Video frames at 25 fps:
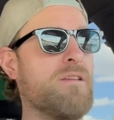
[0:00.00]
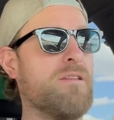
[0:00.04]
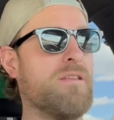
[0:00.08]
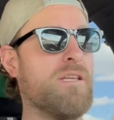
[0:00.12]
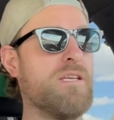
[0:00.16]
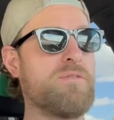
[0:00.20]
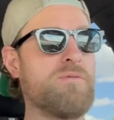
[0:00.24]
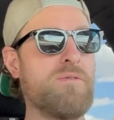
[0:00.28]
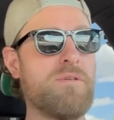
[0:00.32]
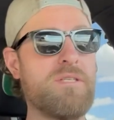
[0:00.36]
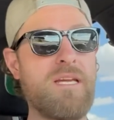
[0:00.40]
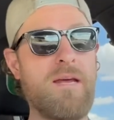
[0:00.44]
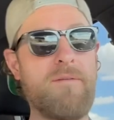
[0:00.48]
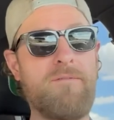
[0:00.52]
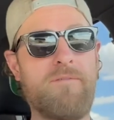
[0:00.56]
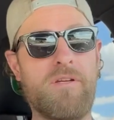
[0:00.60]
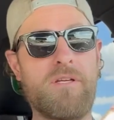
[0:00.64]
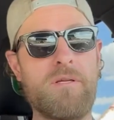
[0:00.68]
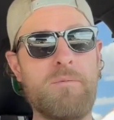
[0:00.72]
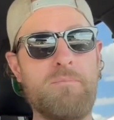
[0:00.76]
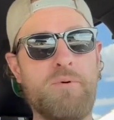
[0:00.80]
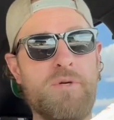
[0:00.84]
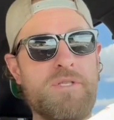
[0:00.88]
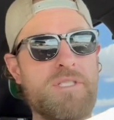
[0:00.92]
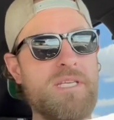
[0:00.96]
This one
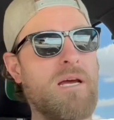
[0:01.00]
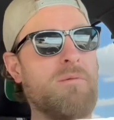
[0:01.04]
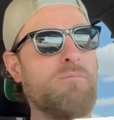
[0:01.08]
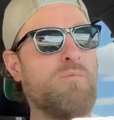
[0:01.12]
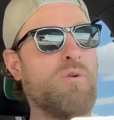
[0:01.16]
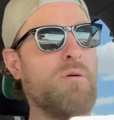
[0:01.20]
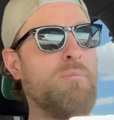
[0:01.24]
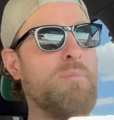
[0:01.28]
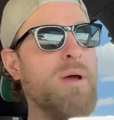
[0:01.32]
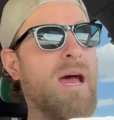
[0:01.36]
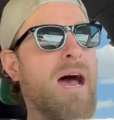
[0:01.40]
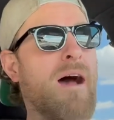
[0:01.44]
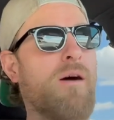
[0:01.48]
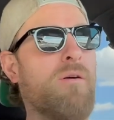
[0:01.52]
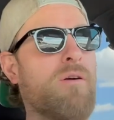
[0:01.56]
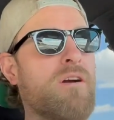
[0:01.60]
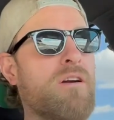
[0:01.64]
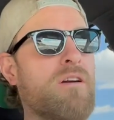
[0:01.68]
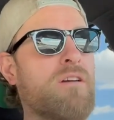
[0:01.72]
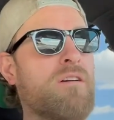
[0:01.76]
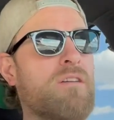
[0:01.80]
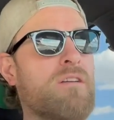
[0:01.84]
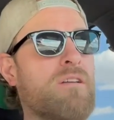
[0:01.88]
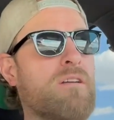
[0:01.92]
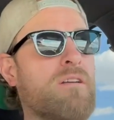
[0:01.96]
definitely puts out more
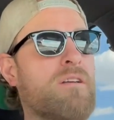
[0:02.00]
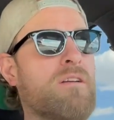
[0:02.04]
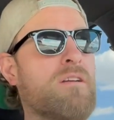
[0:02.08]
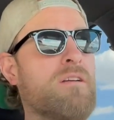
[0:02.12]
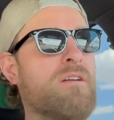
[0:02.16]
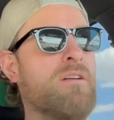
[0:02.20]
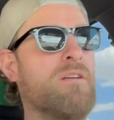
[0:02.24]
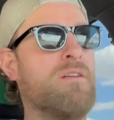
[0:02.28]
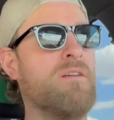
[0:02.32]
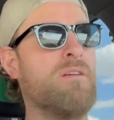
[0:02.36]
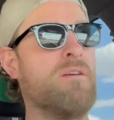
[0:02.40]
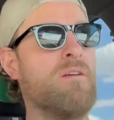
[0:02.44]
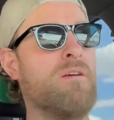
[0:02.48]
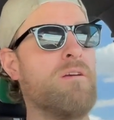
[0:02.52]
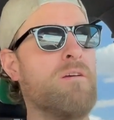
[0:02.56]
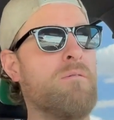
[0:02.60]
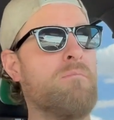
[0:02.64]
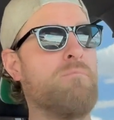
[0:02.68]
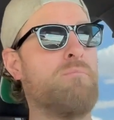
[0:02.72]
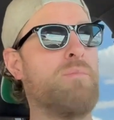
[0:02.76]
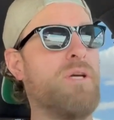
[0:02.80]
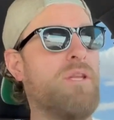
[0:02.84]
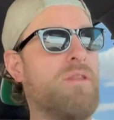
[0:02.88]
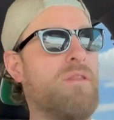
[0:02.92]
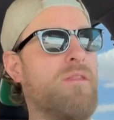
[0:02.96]
power,
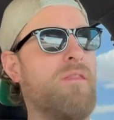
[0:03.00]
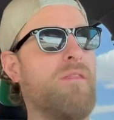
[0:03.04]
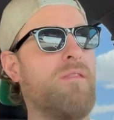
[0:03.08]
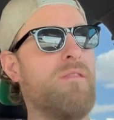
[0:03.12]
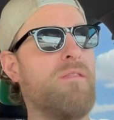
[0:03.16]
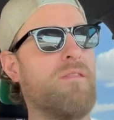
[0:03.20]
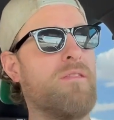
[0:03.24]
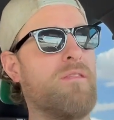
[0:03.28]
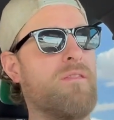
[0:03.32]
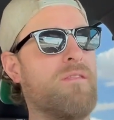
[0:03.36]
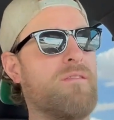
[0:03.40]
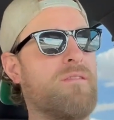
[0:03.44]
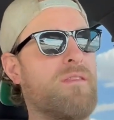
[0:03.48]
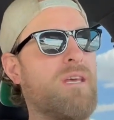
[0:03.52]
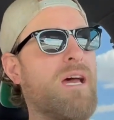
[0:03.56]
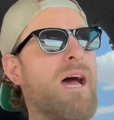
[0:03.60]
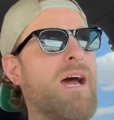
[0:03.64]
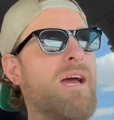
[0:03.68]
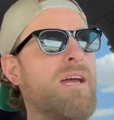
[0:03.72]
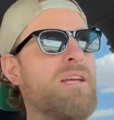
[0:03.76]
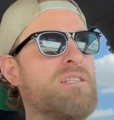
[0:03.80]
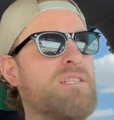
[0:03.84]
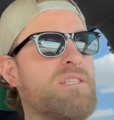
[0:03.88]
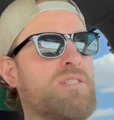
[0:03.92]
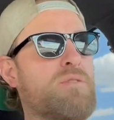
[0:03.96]
but the
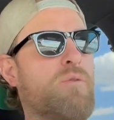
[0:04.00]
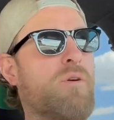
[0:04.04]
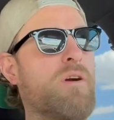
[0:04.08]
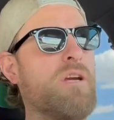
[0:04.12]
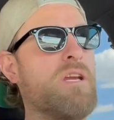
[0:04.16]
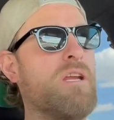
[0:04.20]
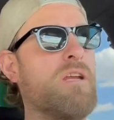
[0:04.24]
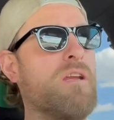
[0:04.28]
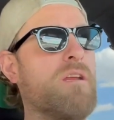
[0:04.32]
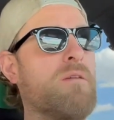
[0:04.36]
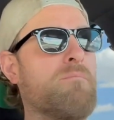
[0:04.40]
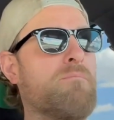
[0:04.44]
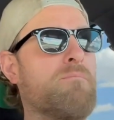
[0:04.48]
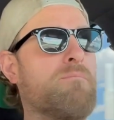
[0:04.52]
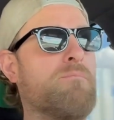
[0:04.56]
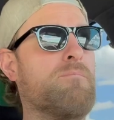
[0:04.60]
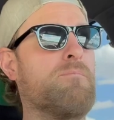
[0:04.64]
IS-20